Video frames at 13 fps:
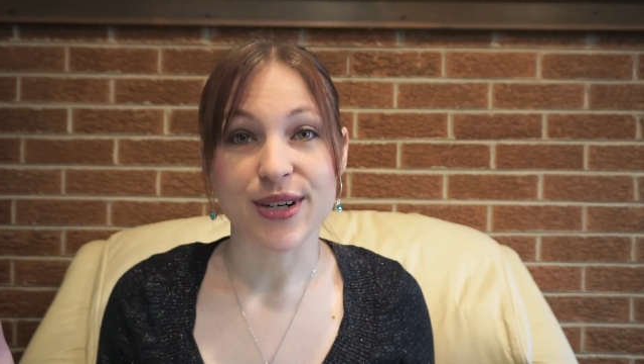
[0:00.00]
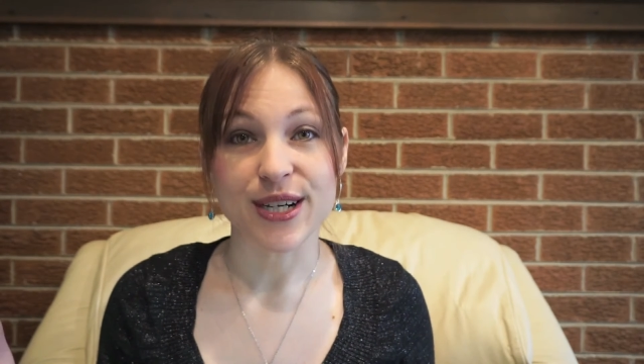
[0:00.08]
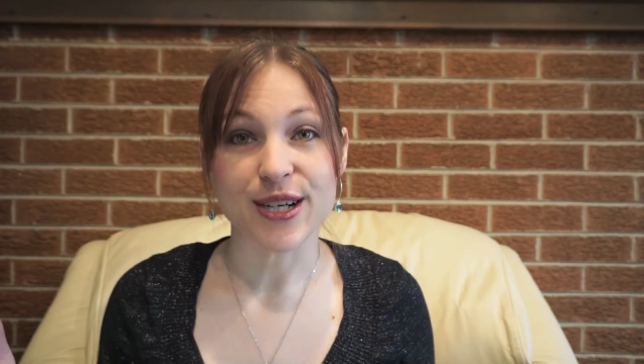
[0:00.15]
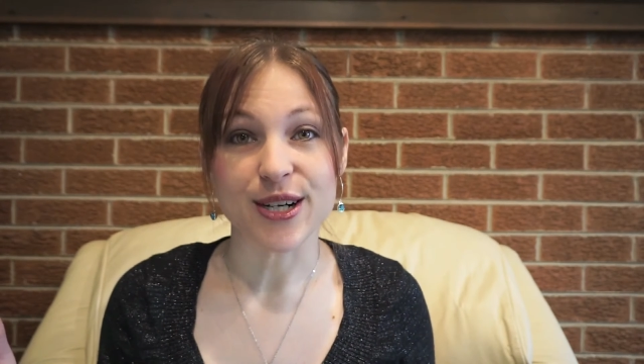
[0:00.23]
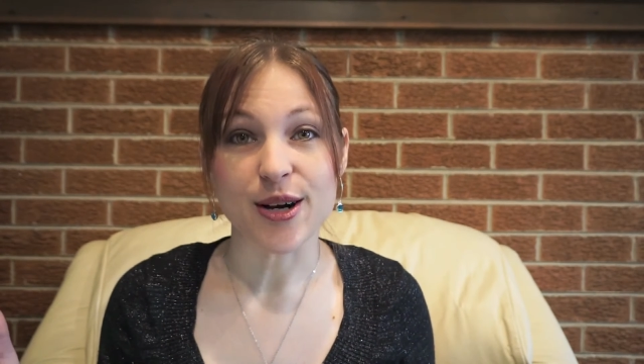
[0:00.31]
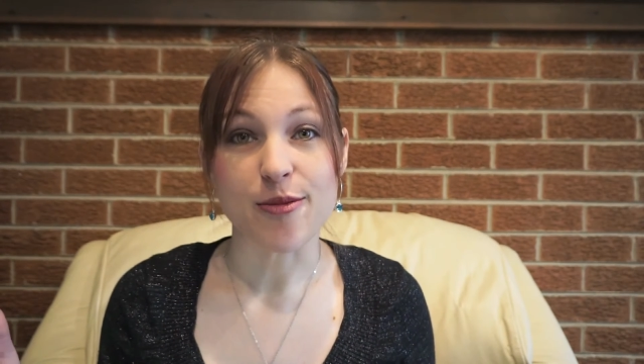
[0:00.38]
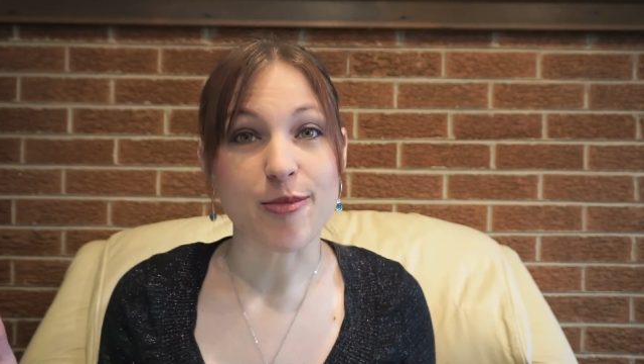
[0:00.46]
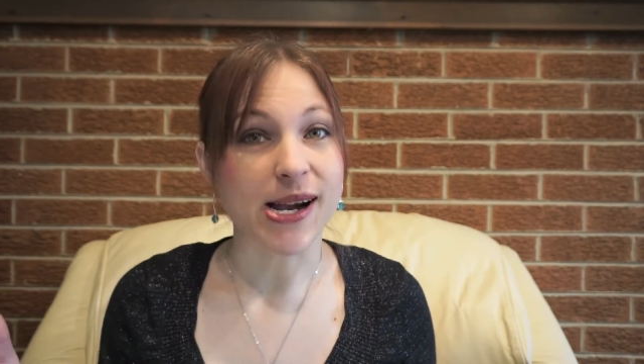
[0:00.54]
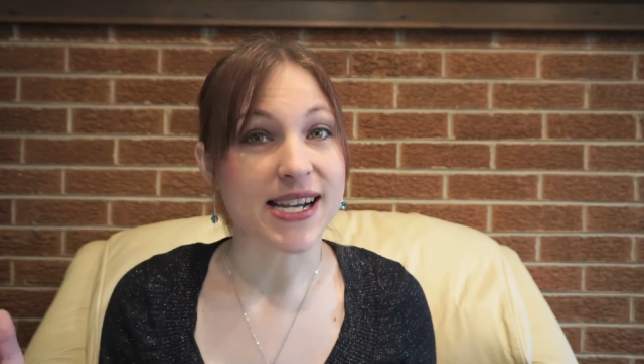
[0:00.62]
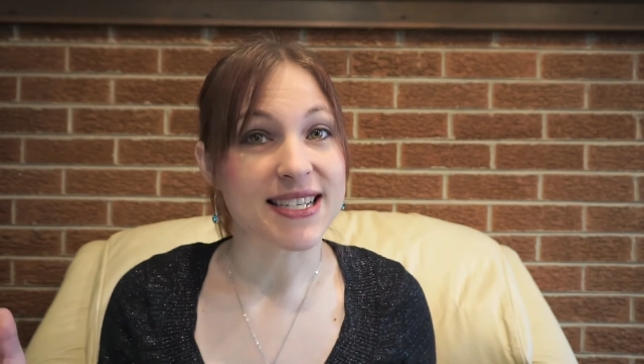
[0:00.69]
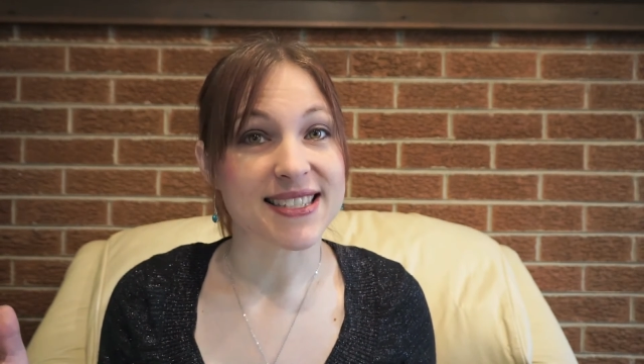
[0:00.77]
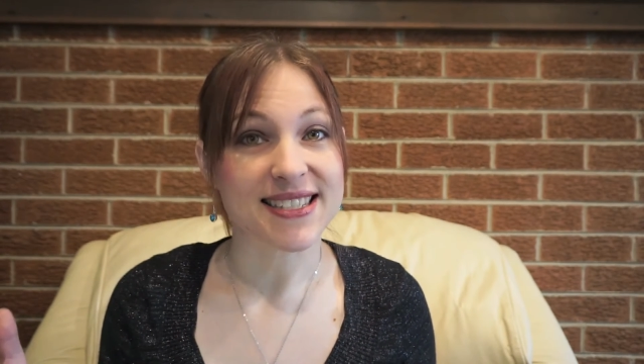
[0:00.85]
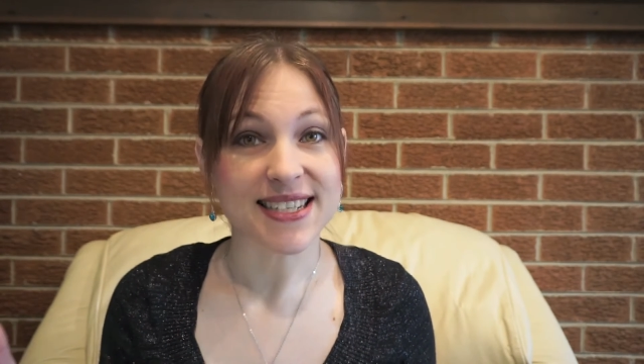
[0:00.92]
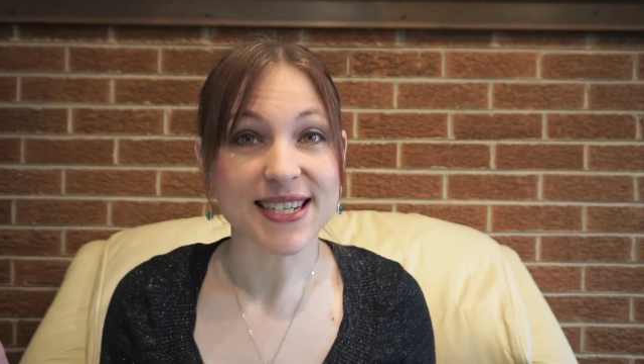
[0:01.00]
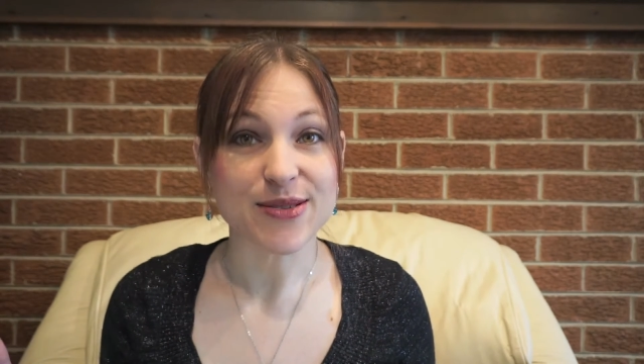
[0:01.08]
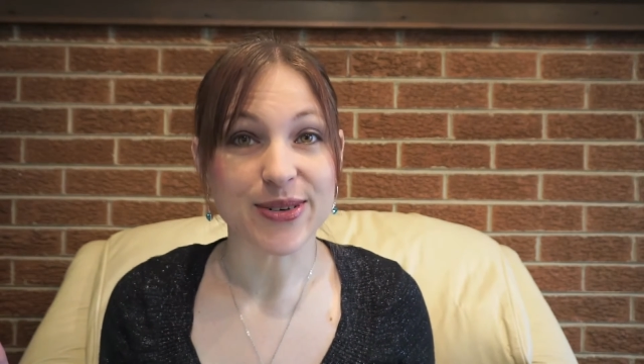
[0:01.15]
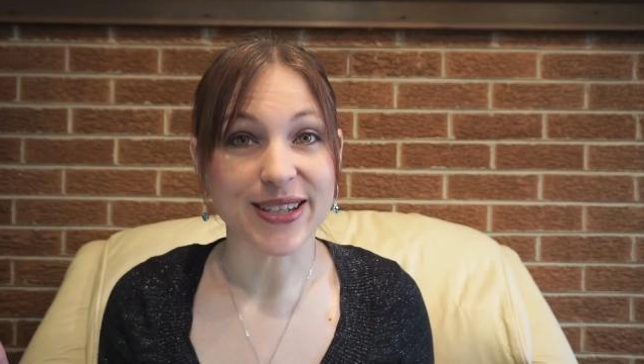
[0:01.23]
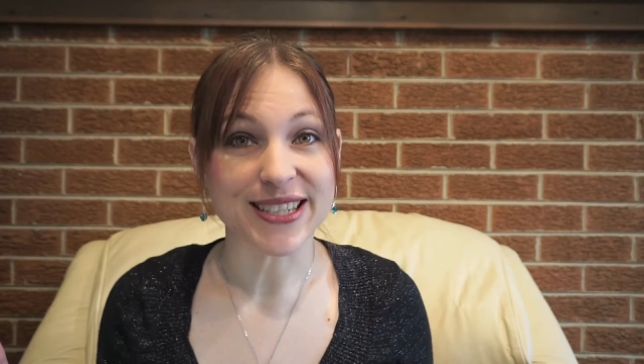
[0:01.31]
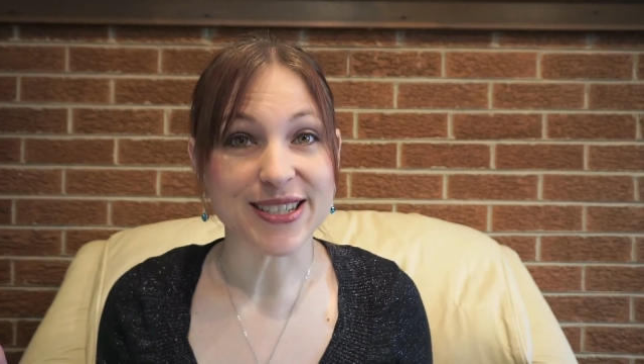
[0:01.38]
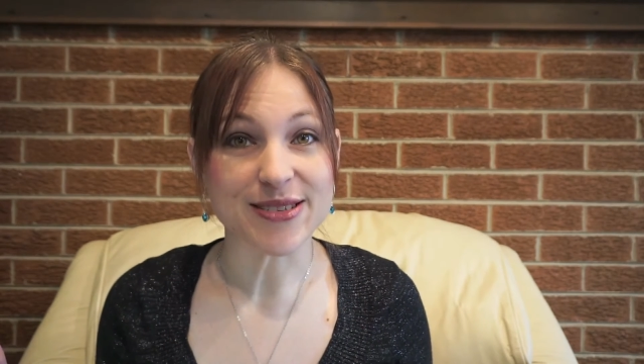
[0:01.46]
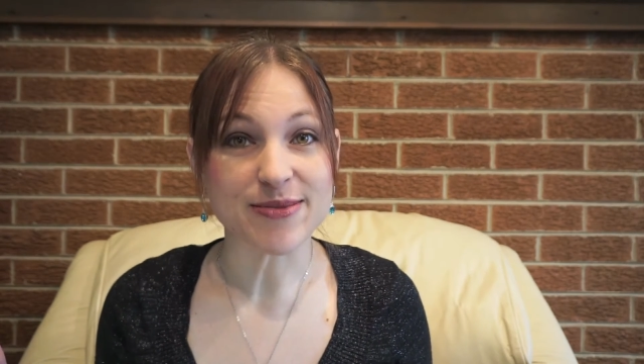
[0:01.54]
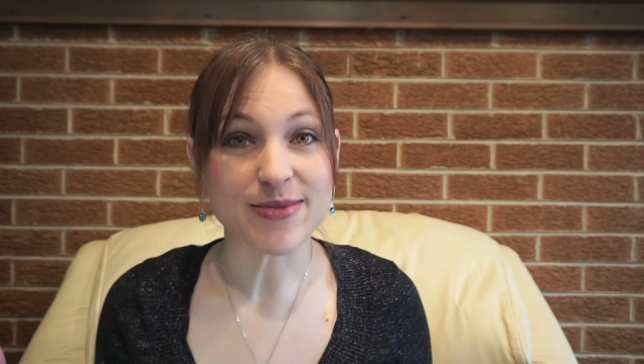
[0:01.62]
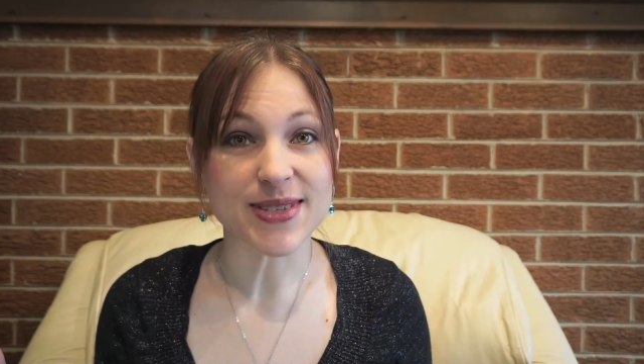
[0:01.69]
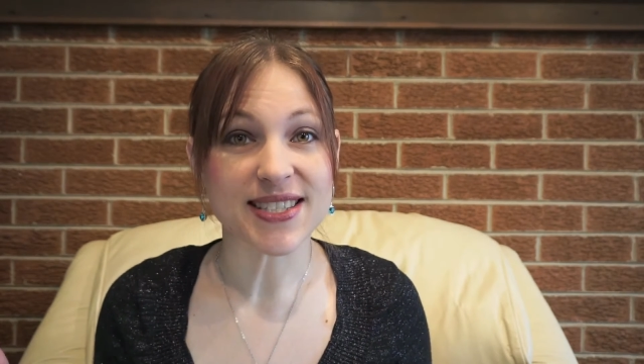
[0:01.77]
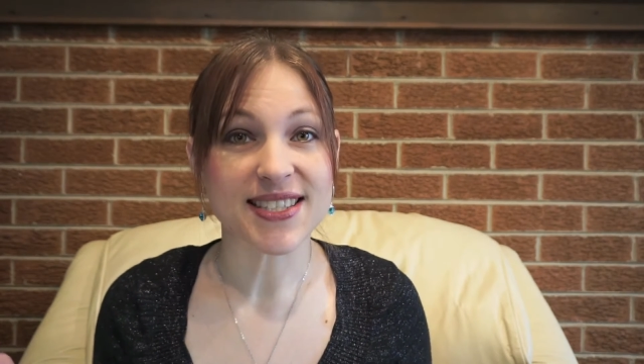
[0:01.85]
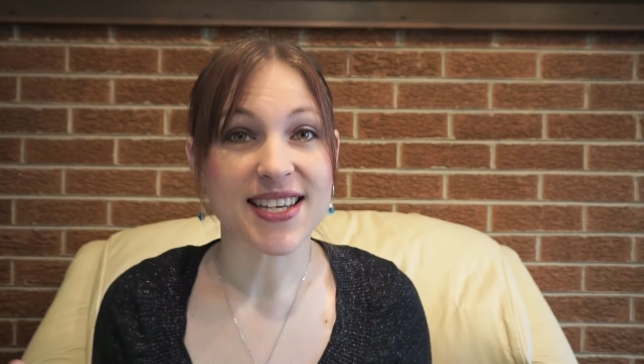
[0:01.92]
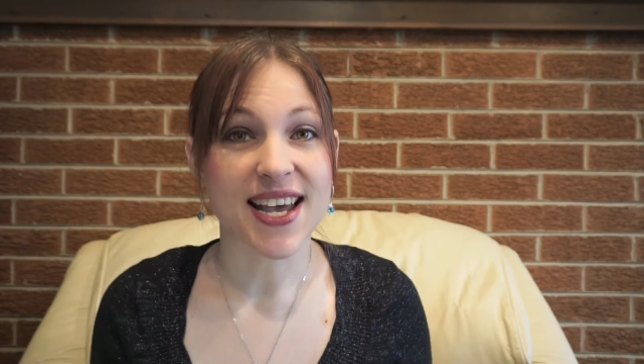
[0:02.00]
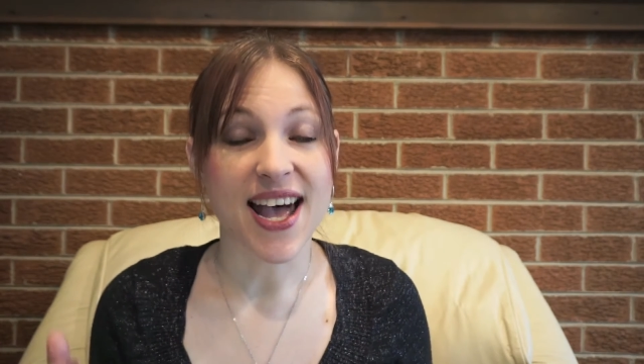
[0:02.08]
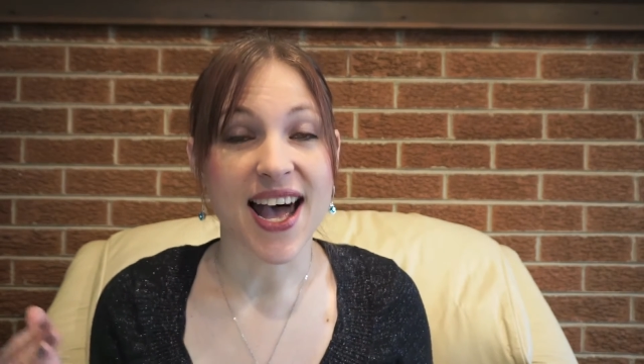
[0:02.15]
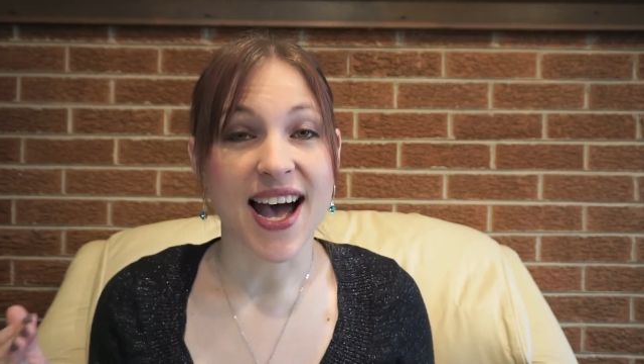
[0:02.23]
Reader by Sandy Williams.